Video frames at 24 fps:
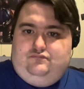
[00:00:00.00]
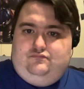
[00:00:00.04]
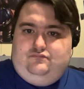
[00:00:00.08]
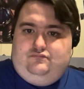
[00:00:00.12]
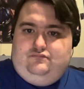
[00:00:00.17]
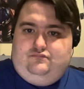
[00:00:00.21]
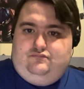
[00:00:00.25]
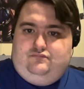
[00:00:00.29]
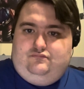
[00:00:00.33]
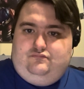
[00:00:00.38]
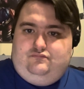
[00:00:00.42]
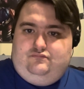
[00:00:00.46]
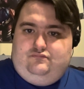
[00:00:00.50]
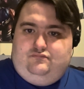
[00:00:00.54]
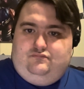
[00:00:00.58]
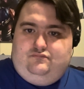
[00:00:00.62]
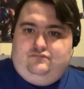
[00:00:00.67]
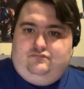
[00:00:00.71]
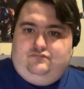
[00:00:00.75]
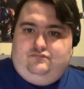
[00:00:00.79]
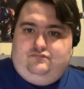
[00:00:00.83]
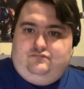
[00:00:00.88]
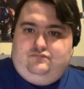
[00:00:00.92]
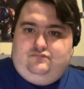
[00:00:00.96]

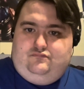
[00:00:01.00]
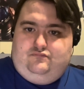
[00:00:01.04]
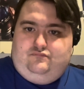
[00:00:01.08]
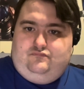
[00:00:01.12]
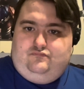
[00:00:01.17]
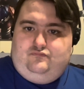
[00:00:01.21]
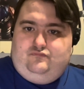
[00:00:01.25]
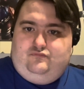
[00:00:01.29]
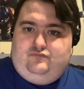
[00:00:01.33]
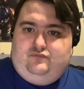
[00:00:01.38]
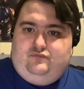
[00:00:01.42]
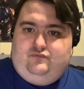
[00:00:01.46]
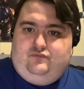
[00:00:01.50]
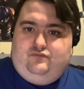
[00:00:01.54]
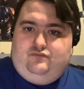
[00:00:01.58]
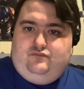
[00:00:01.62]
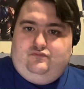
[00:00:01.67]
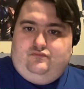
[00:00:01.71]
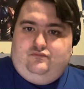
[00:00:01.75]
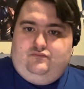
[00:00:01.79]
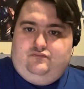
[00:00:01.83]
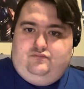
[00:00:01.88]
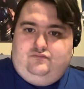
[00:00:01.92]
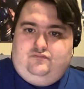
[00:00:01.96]

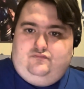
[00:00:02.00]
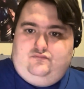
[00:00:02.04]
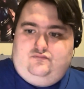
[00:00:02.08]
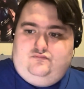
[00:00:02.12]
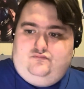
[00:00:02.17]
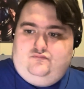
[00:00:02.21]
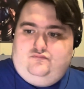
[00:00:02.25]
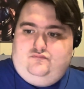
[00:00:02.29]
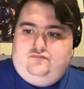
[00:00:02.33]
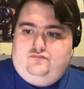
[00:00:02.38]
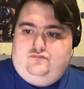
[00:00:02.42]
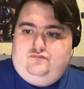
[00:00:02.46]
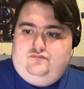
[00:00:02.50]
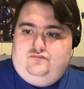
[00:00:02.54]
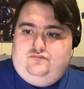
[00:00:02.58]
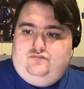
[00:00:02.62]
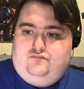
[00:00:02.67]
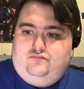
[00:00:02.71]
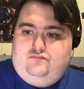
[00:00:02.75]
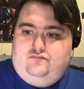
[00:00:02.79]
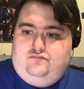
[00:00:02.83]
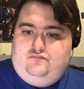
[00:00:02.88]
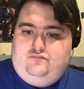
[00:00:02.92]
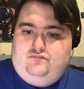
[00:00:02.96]

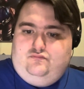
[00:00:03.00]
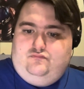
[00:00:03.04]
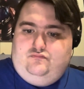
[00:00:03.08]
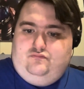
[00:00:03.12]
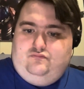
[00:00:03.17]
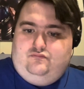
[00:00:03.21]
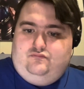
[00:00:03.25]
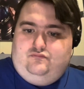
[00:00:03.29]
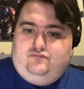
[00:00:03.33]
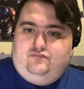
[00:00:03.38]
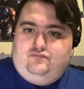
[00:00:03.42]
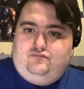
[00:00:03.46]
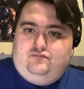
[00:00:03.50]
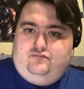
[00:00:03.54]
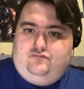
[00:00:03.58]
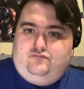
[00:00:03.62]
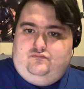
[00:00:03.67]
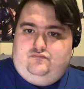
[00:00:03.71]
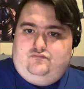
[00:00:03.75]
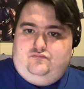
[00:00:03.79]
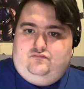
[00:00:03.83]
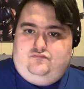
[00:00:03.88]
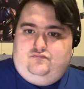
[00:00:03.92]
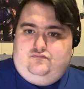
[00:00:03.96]

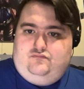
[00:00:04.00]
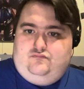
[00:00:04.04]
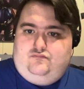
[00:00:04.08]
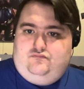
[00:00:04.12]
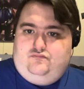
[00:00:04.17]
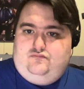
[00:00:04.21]
No one is speaking in this clip.